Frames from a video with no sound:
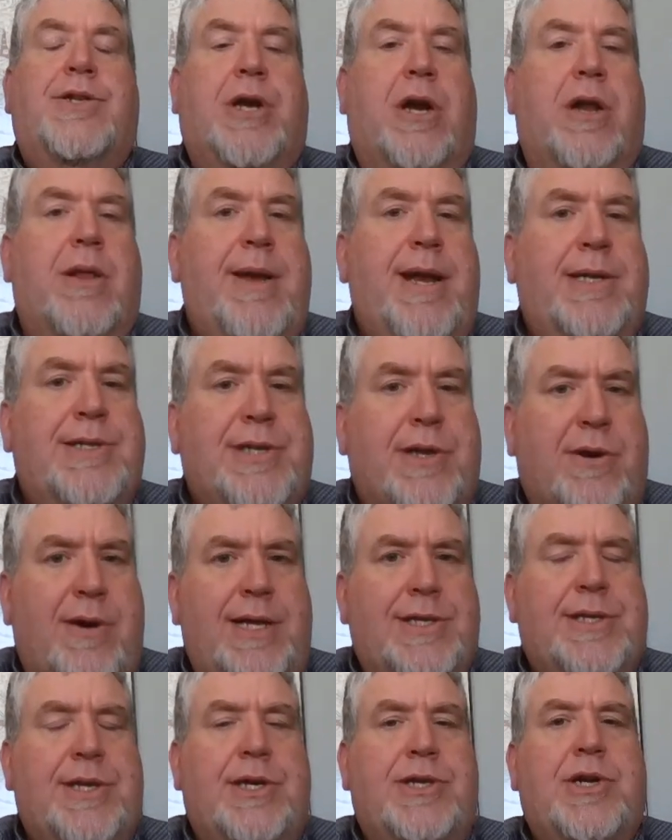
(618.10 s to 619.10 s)
Charlemagne is the
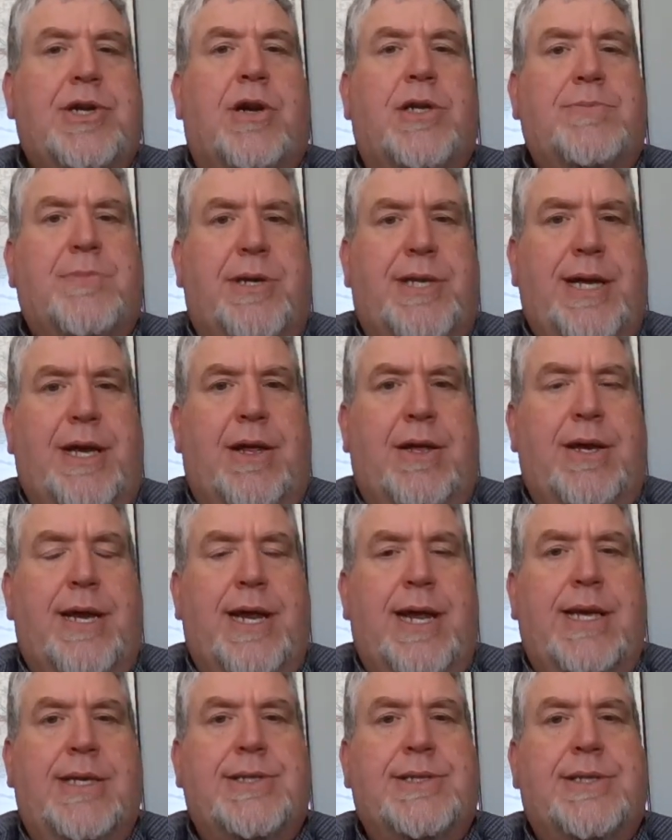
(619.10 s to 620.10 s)
grandson of Charles Martell.
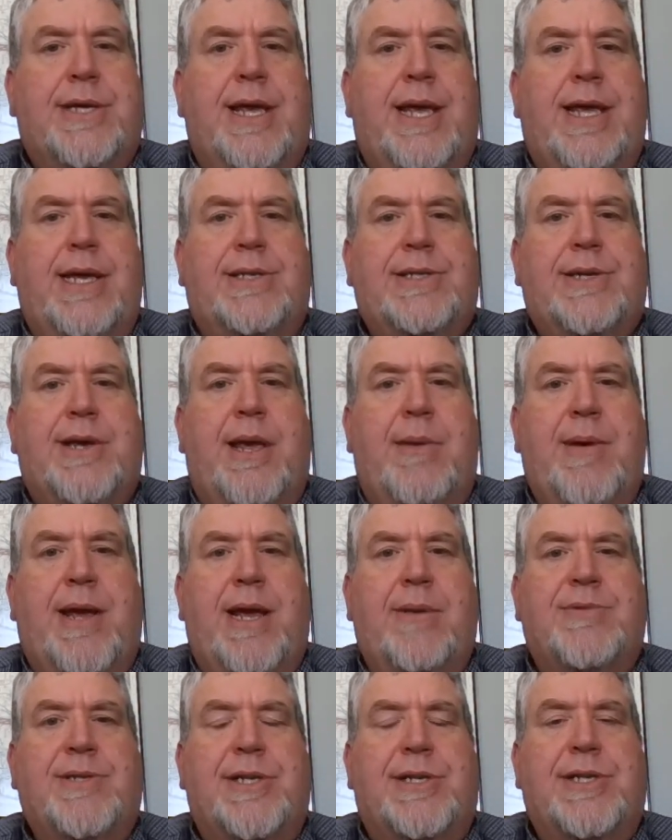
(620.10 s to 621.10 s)
He
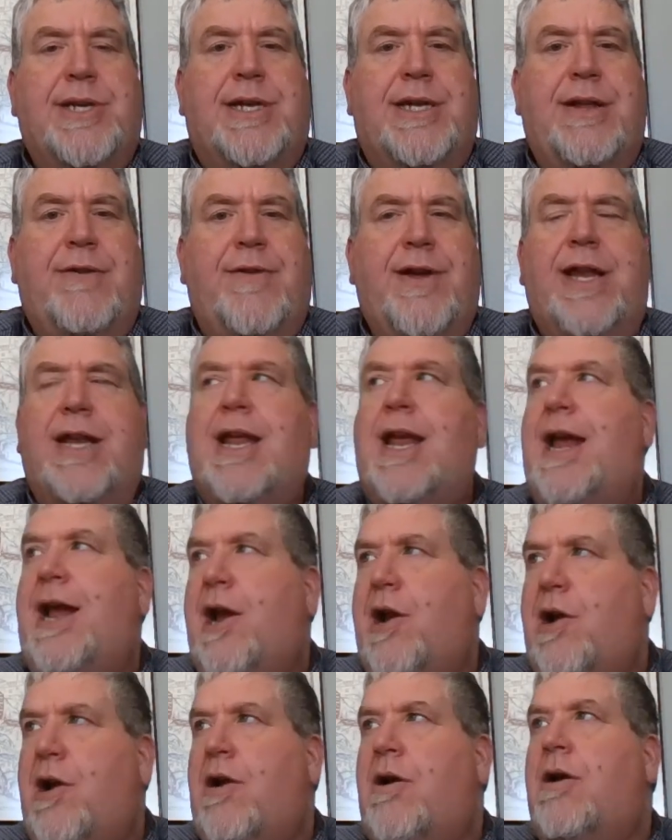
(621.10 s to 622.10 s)
becomes a significant
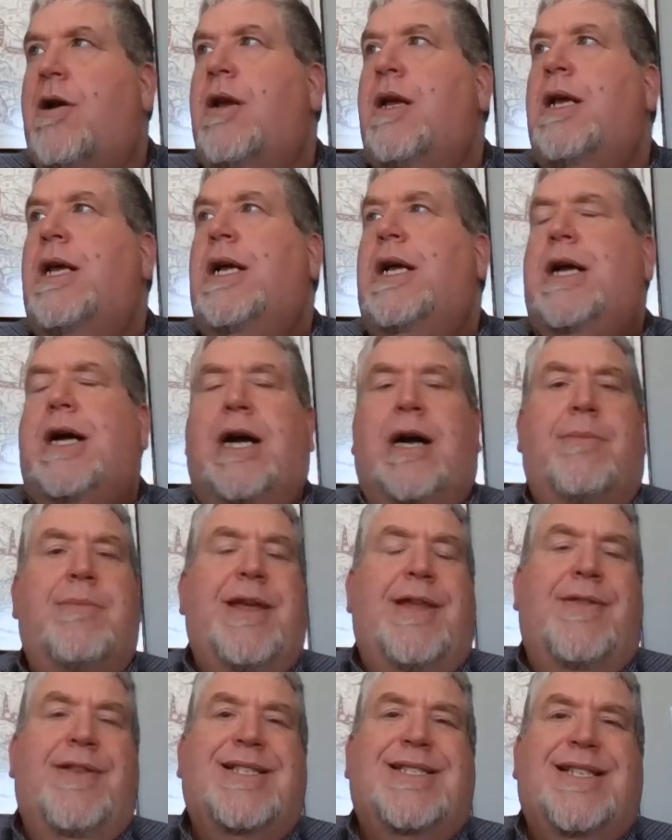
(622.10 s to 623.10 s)
heir
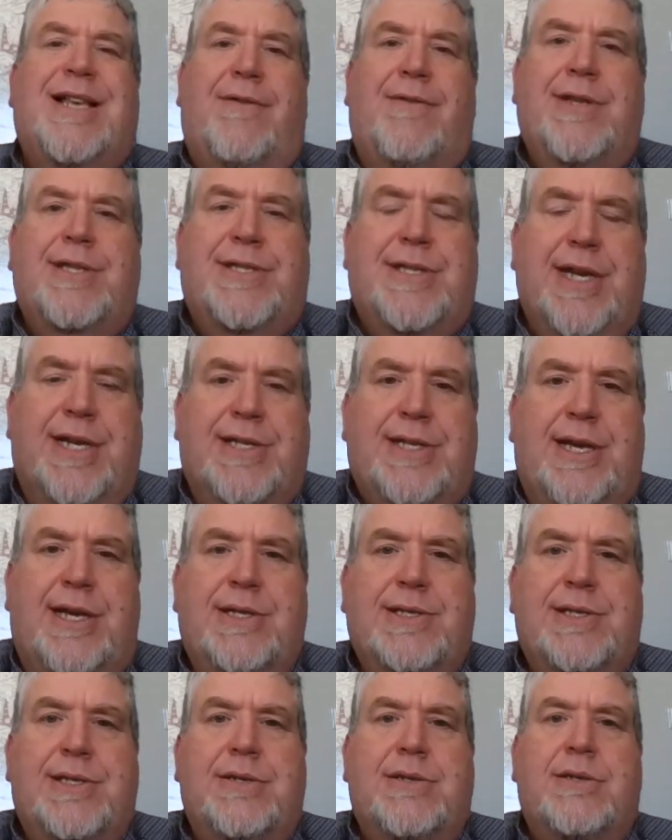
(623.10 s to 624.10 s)
in the
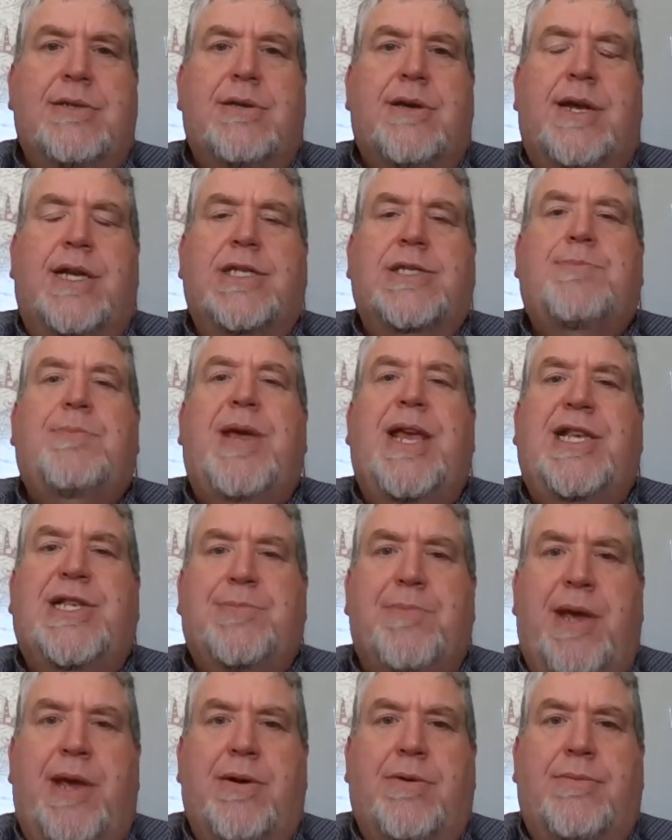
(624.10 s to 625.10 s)
760s, and it's
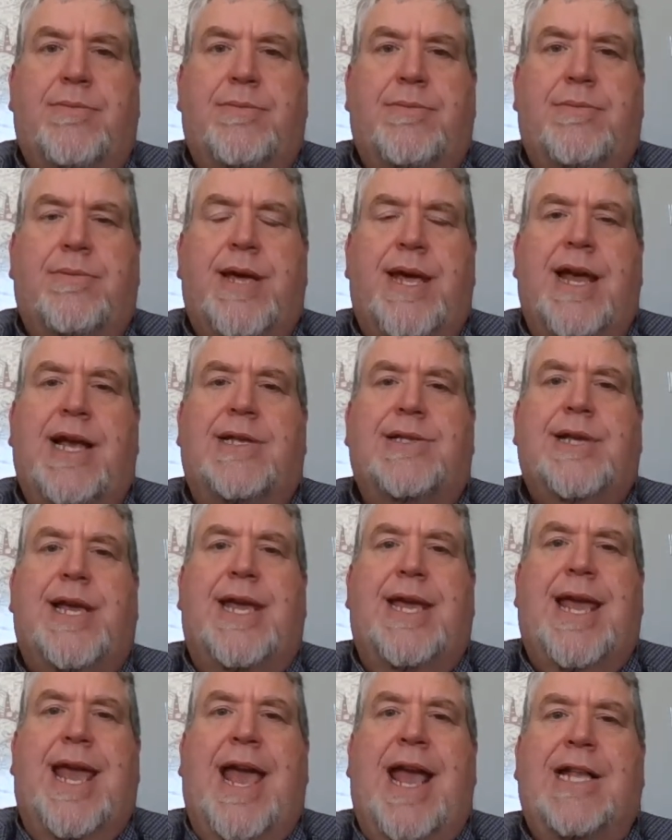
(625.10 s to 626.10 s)
piecemeal.
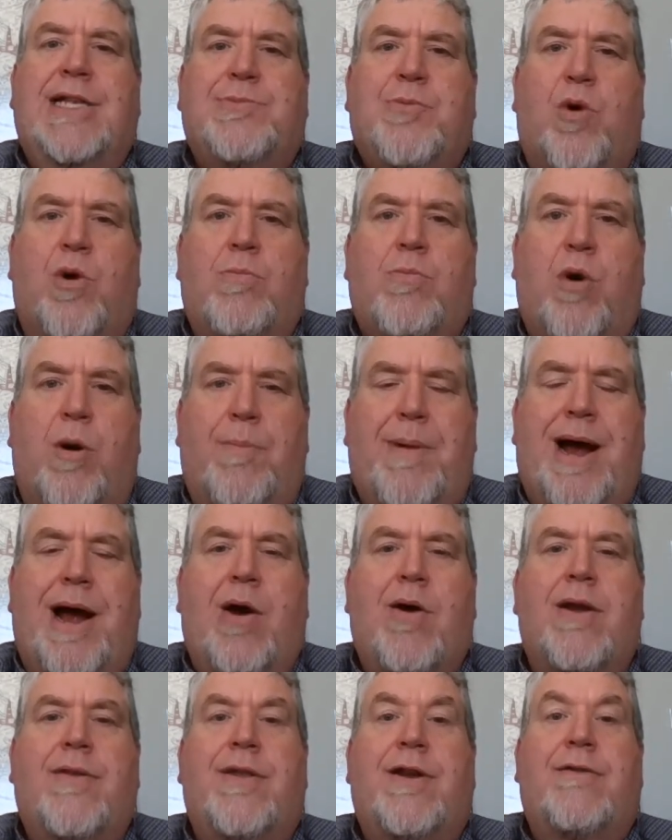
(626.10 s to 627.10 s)
He gains more and more
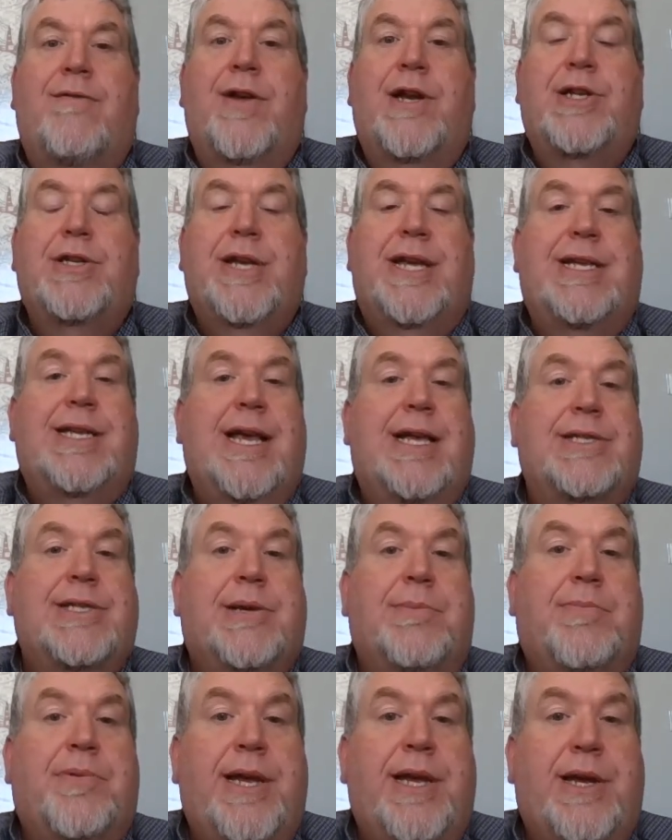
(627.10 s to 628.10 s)
power, and then eventually he takes
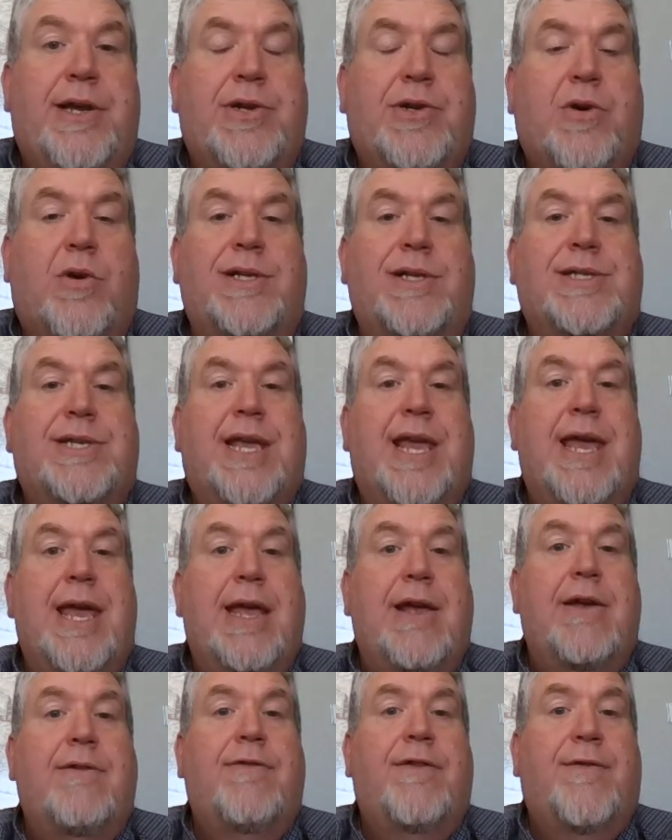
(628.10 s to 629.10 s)
complete control as
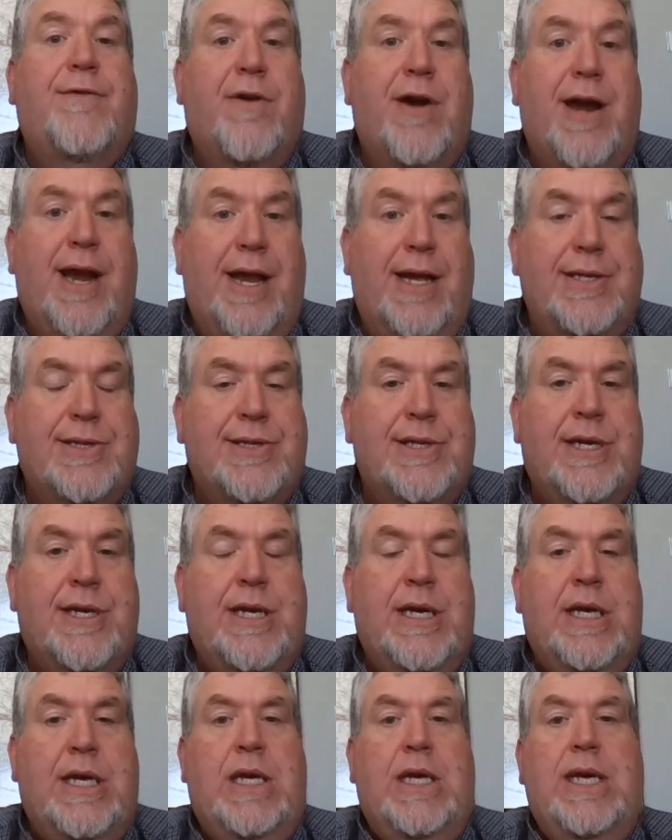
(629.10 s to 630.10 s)
king of the Franks
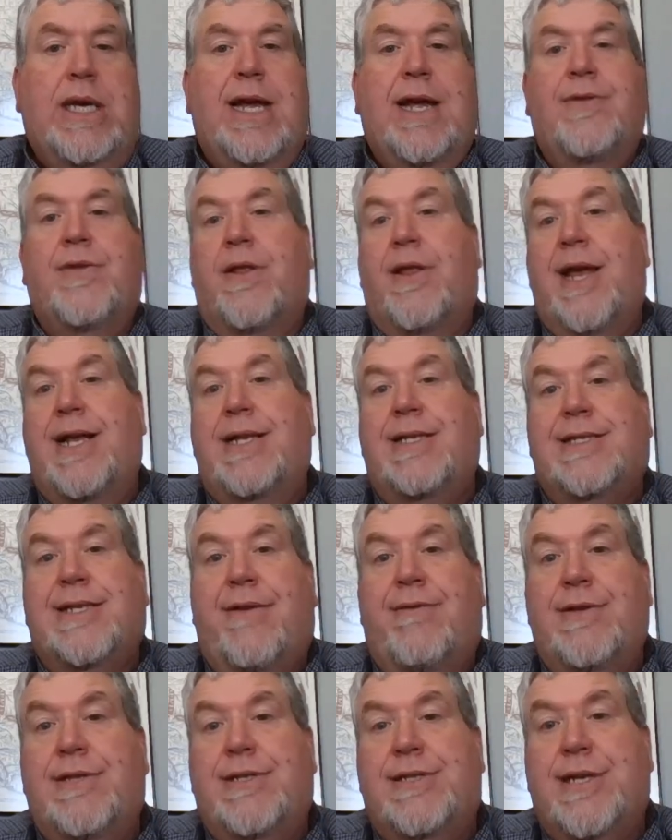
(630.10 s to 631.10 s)
in the late
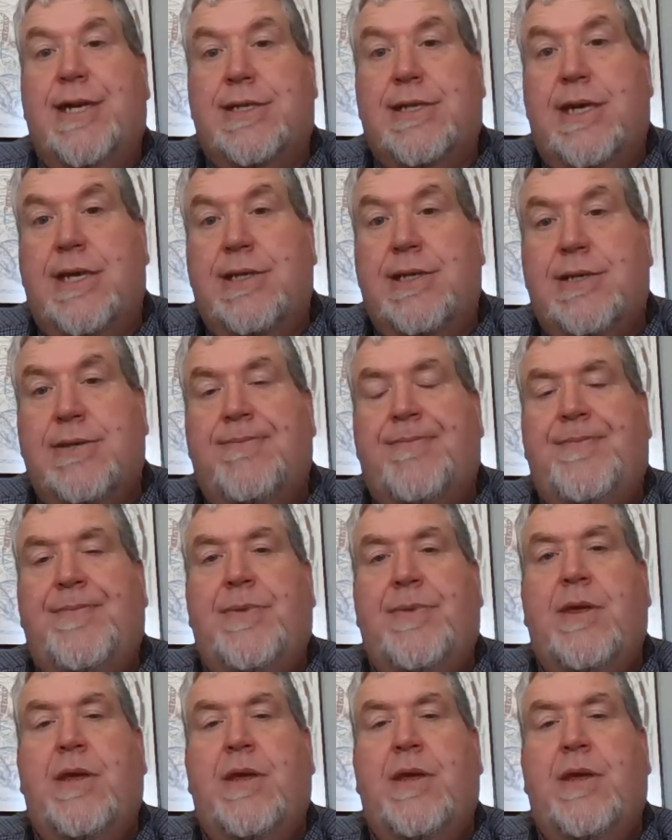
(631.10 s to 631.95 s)
760s.